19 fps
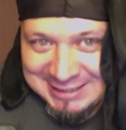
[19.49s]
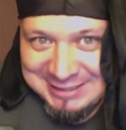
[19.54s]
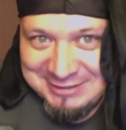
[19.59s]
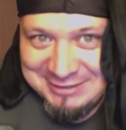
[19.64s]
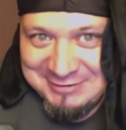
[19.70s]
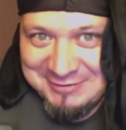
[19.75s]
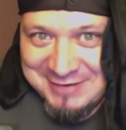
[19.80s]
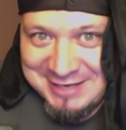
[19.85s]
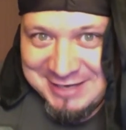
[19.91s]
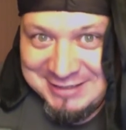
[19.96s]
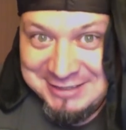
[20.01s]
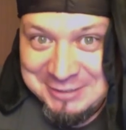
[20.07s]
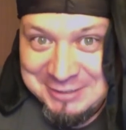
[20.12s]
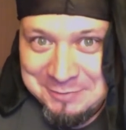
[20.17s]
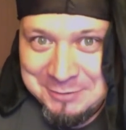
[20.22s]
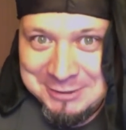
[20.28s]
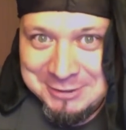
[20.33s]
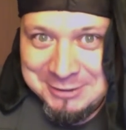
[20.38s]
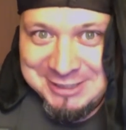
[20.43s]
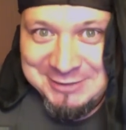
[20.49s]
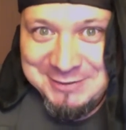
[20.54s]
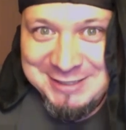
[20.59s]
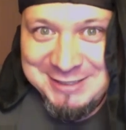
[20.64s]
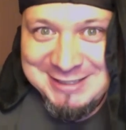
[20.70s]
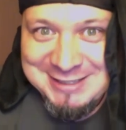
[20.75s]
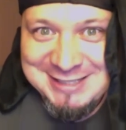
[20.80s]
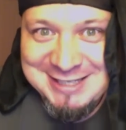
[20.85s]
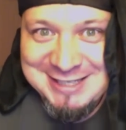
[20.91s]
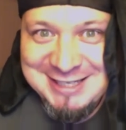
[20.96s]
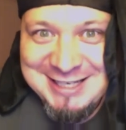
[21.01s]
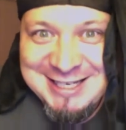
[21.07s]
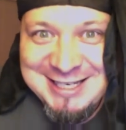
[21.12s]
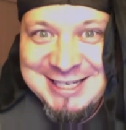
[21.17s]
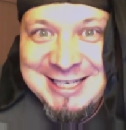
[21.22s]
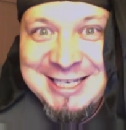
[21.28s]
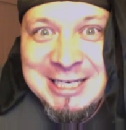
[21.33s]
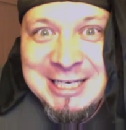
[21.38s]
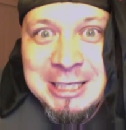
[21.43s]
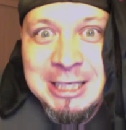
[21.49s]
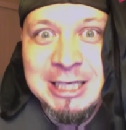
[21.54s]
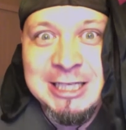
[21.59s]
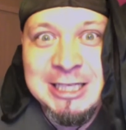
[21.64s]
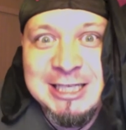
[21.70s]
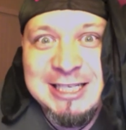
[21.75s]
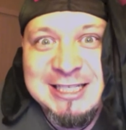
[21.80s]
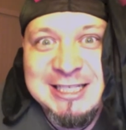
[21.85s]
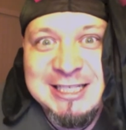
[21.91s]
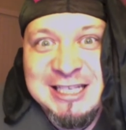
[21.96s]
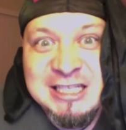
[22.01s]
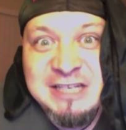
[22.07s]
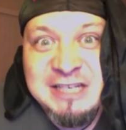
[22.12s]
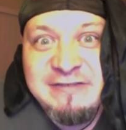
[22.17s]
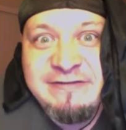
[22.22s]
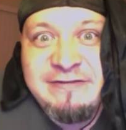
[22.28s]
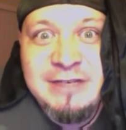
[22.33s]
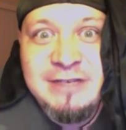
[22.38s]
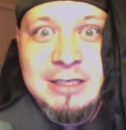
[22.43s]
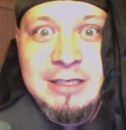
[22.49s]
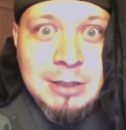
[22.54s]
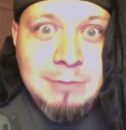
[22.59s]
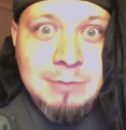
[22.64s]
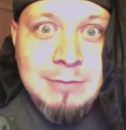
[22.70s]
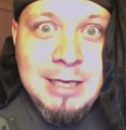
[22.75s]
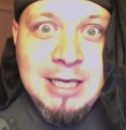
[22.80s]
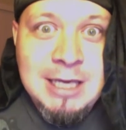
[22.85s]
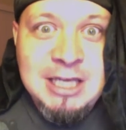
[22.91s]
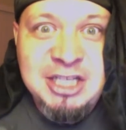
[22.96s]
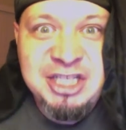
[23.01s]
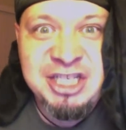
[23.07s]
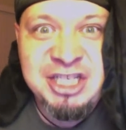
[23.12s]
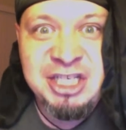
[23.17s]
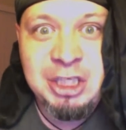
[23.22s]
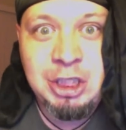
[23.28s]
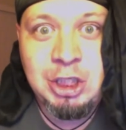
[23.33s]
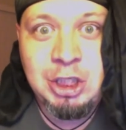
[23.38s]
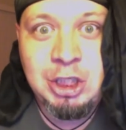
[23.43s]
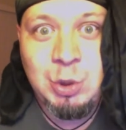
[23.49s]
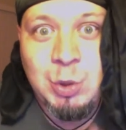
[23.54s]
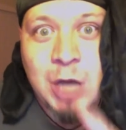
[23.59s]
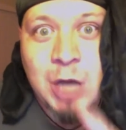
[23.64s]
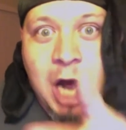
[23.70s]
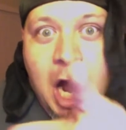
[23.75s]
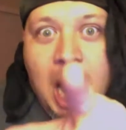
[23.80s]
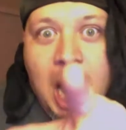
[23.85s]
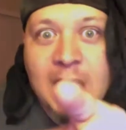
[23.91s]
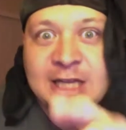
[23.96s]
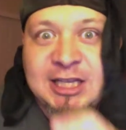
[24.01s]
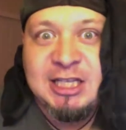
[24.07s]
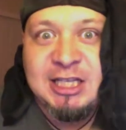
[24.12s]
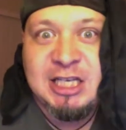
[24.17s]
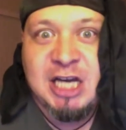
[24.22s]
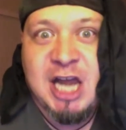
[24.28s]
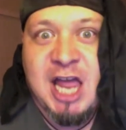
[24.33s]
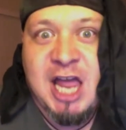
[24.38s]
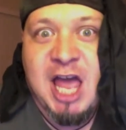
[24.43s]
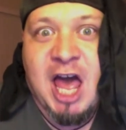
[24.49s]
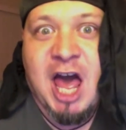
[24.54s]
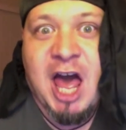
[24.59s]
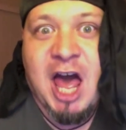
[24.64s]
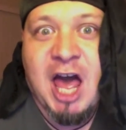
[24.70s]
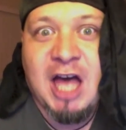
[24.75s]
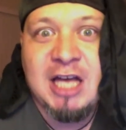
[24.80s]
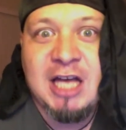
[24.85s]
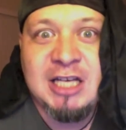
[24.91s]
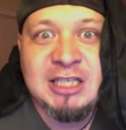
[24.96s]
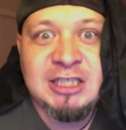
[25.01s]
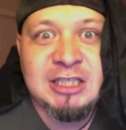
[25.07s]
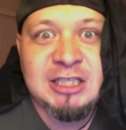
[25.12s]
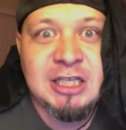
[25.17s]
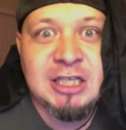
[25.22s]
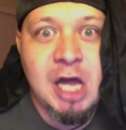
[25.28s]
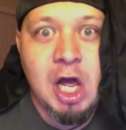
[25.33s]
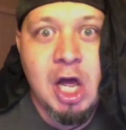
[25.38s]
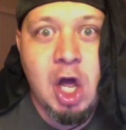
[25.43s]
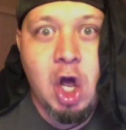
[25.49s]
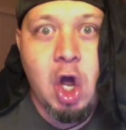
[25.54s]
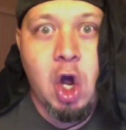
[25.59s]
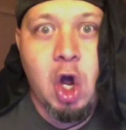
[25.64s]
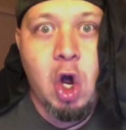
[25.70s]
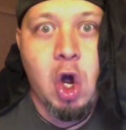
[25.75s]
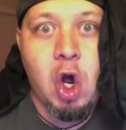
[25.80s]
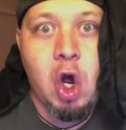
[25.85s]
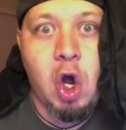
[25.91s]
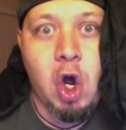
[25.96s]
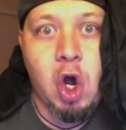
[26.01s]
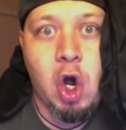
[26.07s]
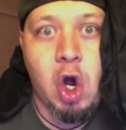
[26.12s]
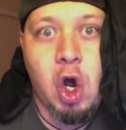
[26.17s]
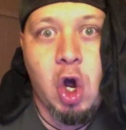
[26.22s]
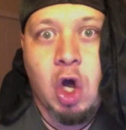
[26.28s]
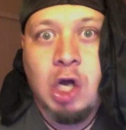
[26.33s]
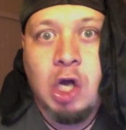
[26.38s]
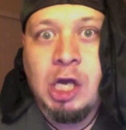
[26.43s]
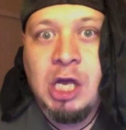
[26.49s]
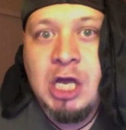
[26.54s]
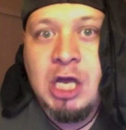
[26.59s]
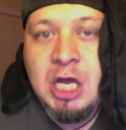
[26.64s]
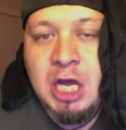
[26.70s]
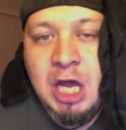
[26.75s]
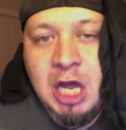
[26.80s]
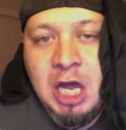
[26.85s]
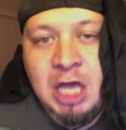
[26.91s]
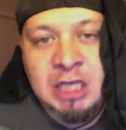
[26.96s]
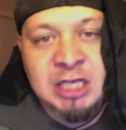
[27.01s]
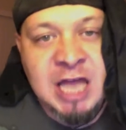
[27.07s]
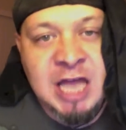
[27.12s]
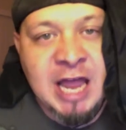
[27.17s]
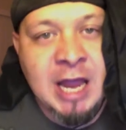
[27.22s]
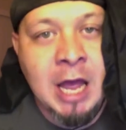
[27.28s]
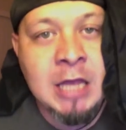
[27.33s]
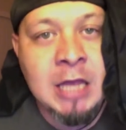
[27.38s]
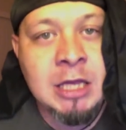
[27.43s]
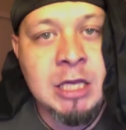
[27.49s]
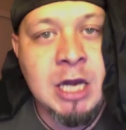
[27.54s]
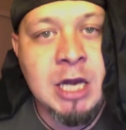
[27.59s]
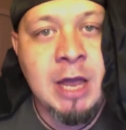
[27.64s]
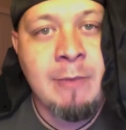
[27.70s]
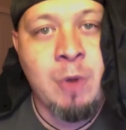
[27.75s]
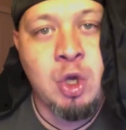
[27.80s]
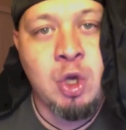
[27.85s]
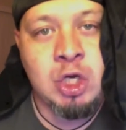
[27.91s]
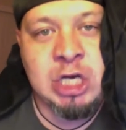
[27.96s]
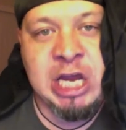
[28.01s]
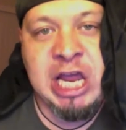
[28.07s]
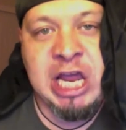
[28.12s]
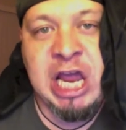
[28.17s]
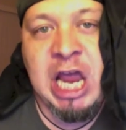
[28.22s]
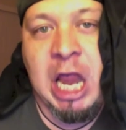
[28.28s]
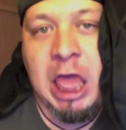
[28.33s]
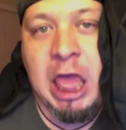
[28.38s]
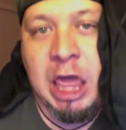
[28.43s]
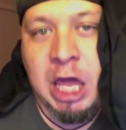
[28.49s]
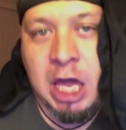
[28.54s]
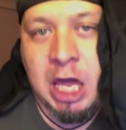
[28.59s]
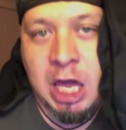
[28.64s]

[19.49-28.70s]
a grand opportunity, to send a video mail to you, Andrea. Oh, it's like Andrea Bocelli.